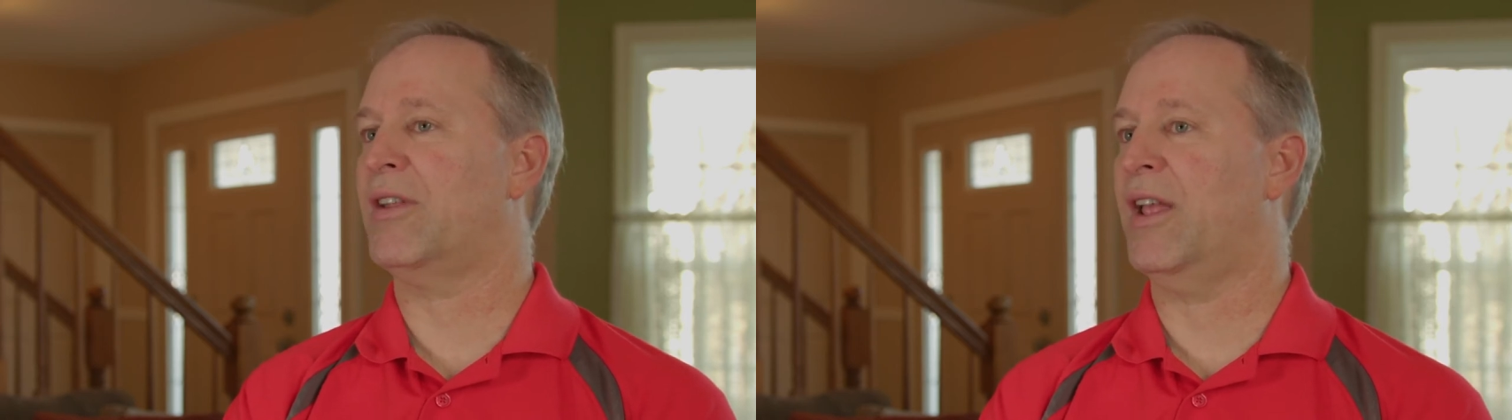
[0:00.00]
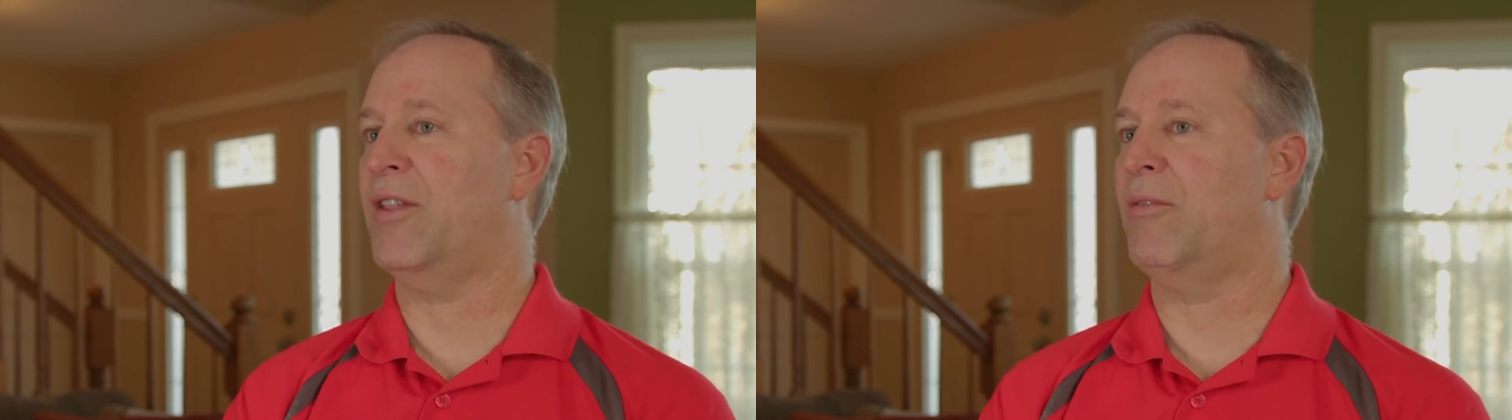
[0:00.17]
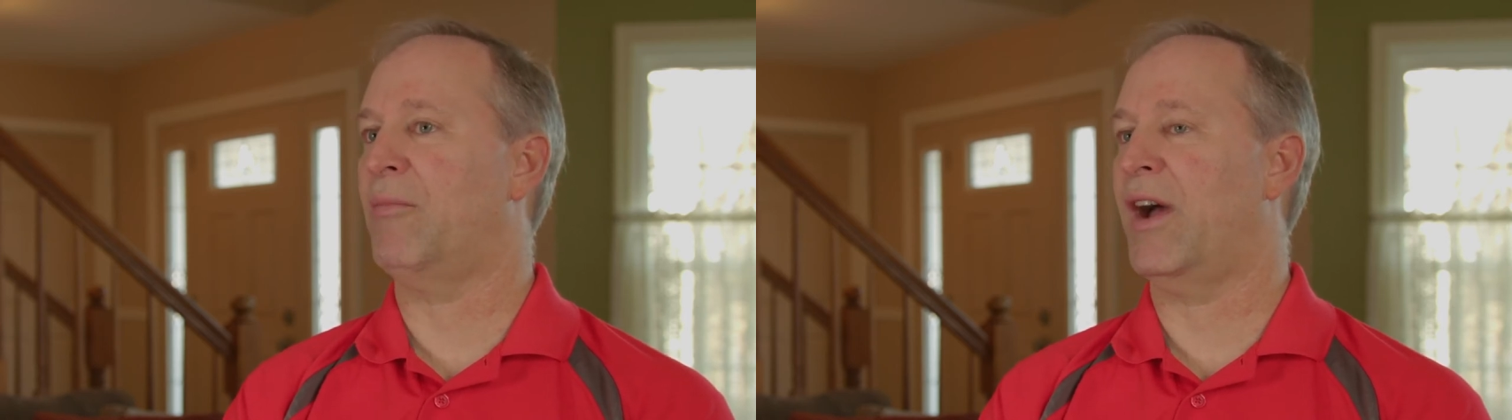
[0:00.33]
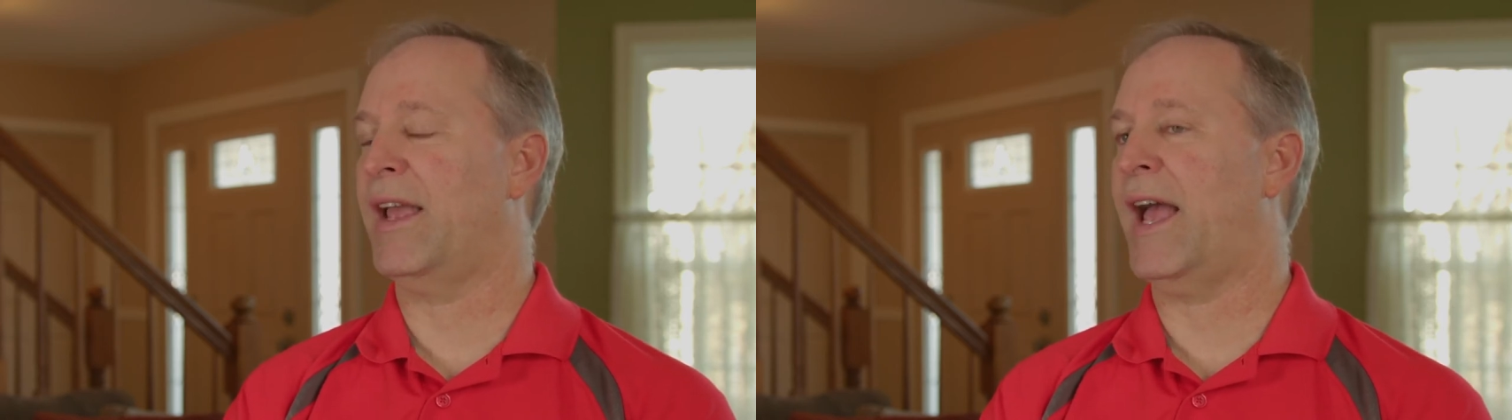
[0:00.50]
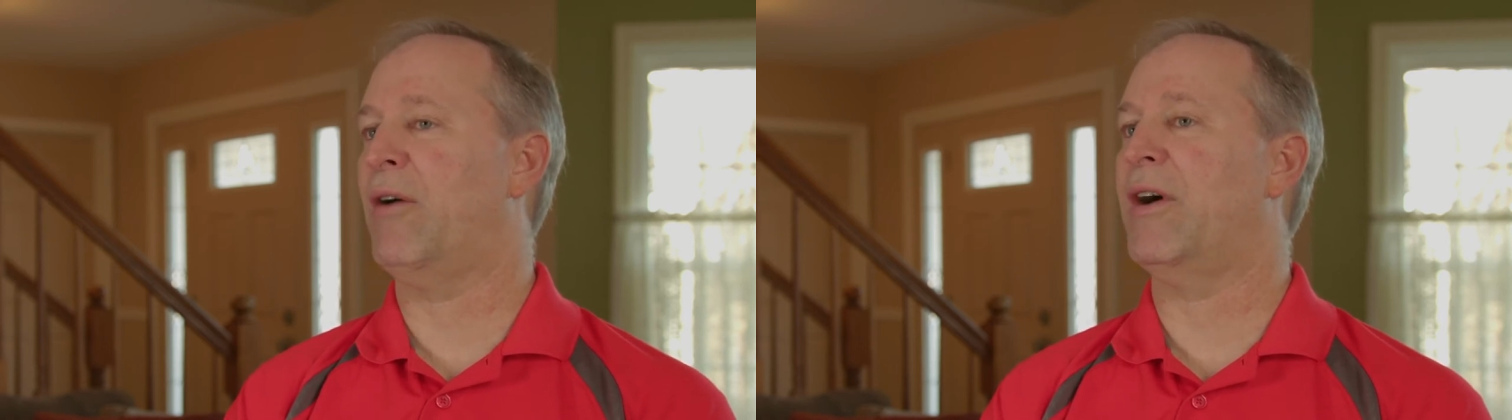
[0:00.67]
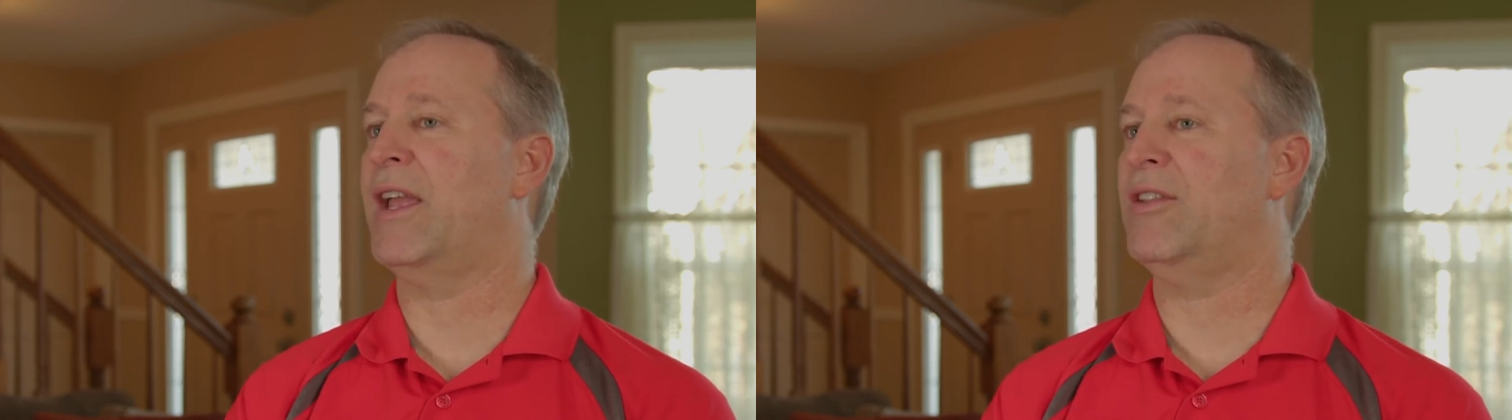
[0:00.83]
and my
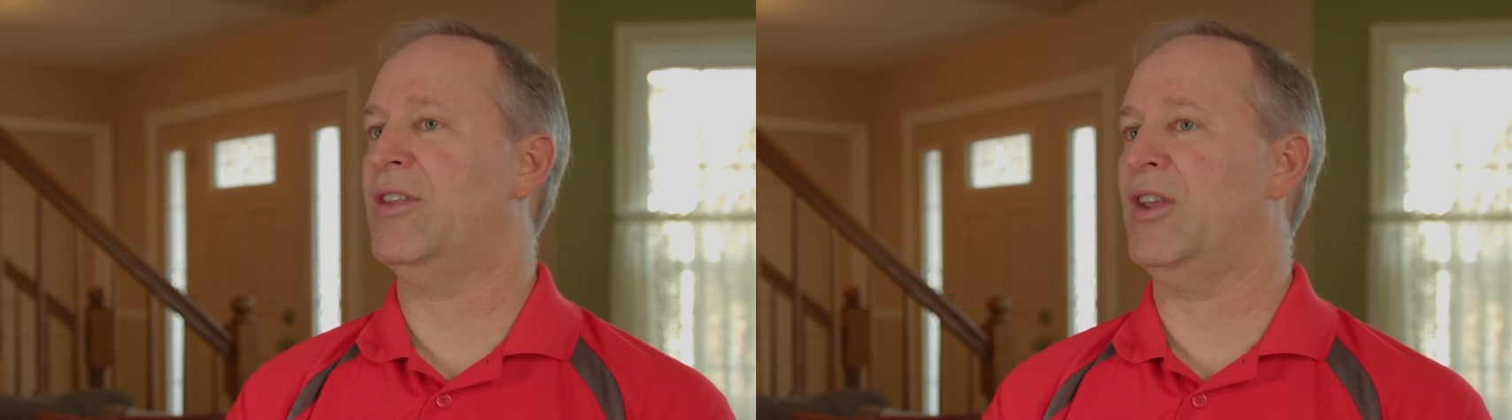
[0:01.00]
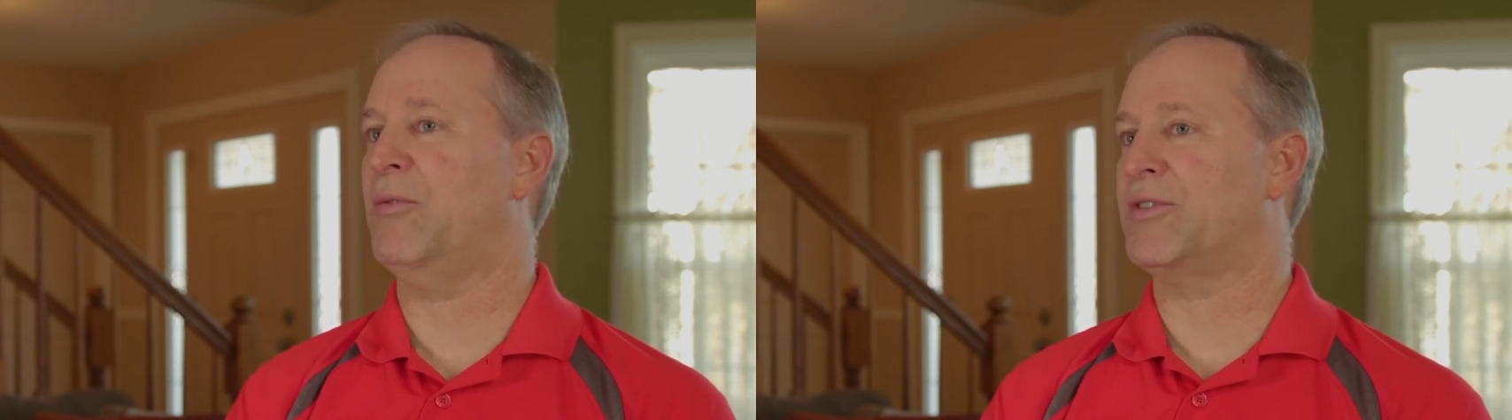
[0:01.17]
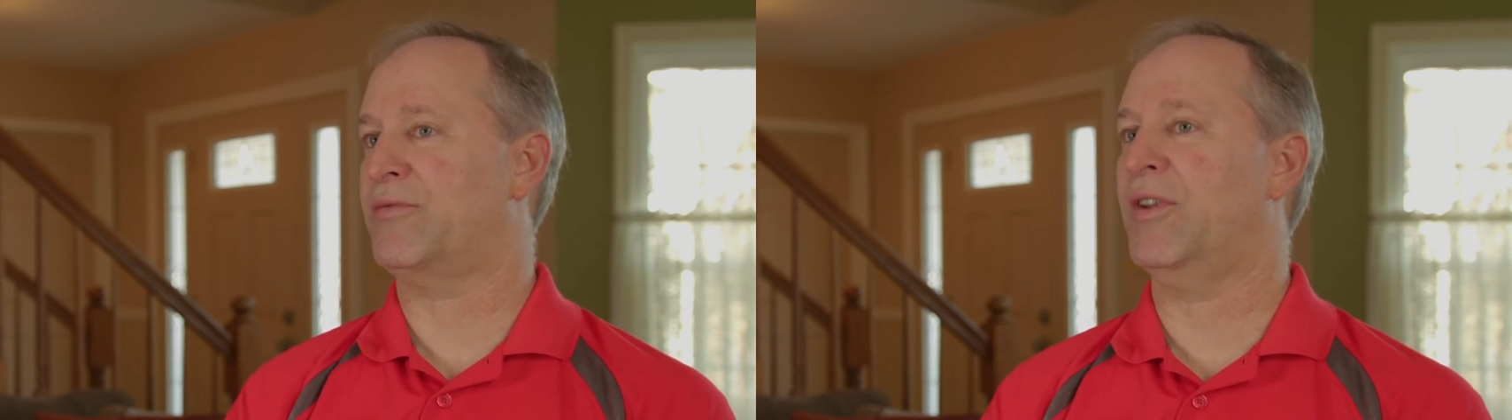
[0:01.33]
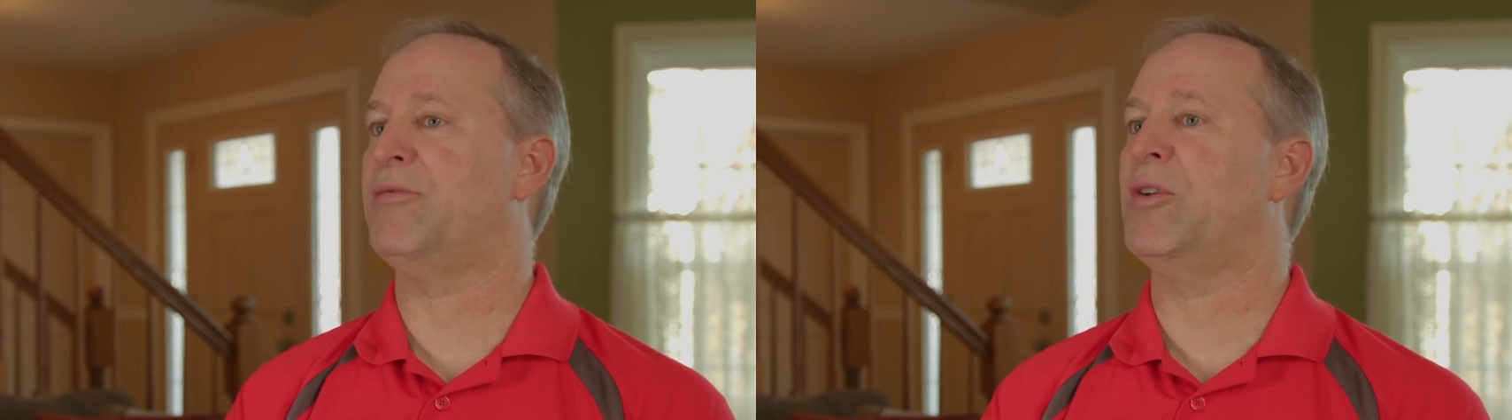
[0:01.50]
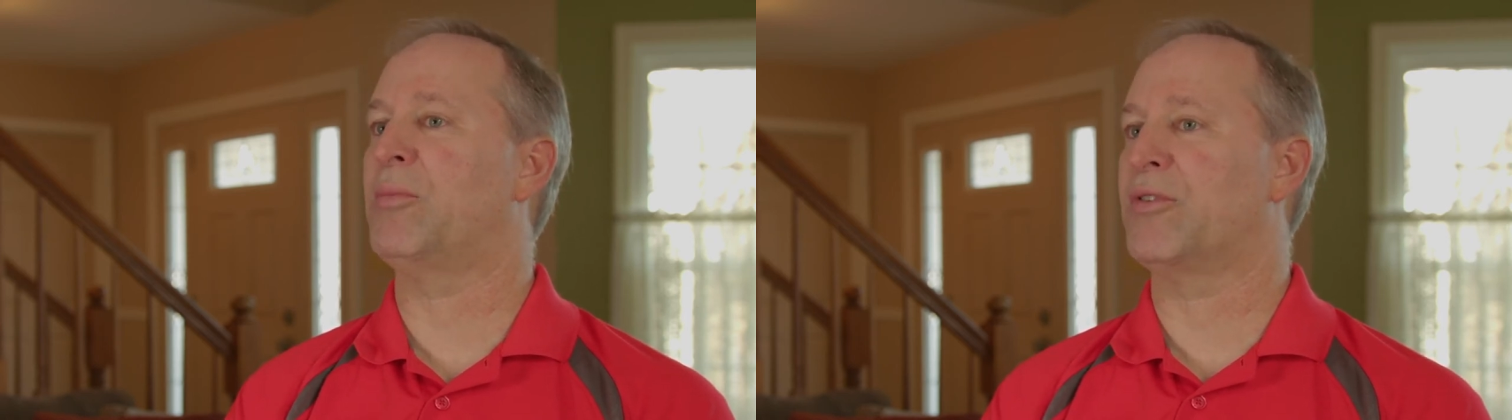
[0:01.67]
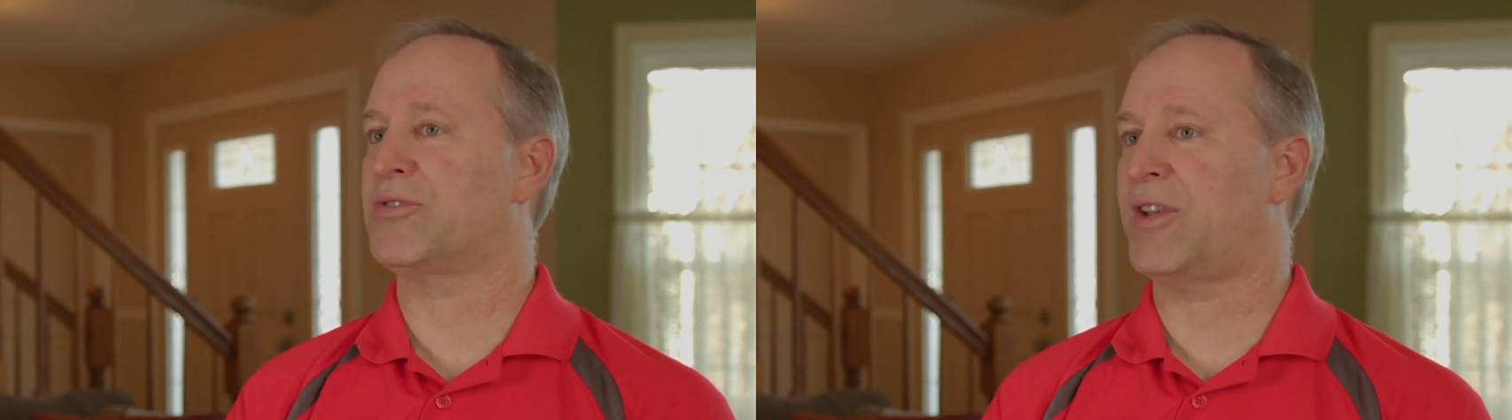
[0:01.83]
LAD was
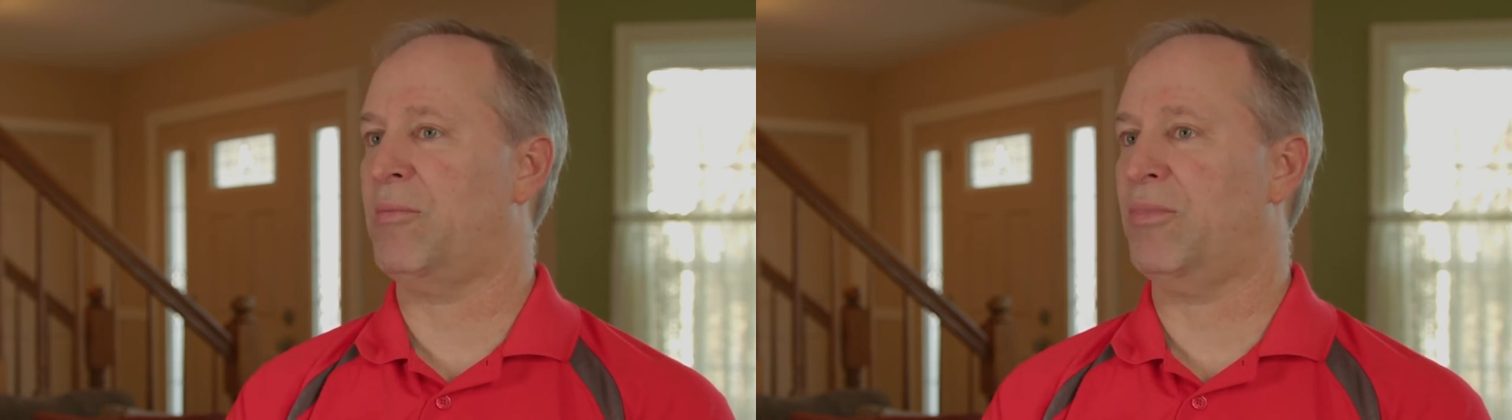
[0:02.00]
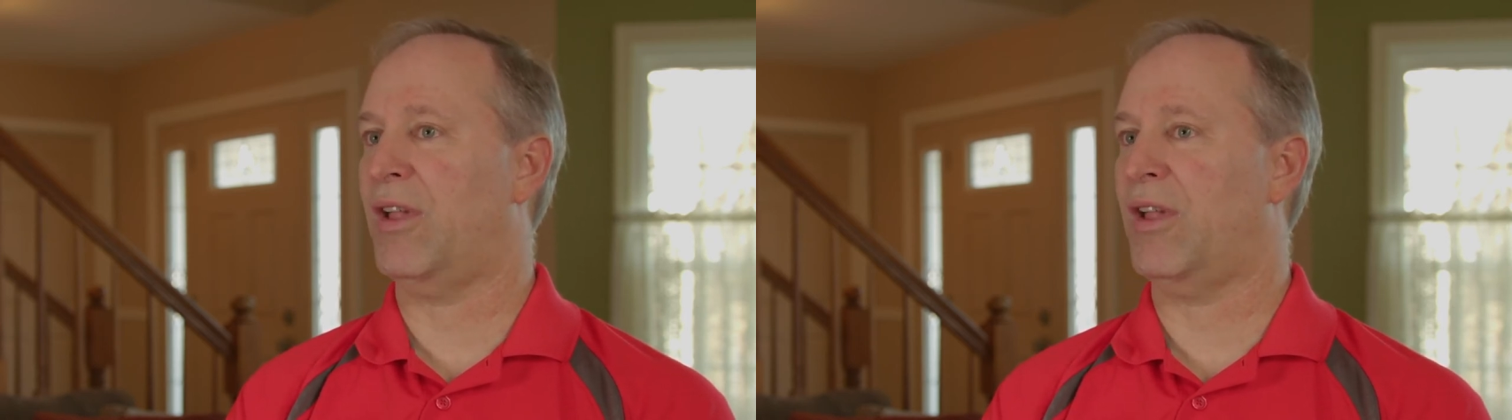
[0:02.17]
50%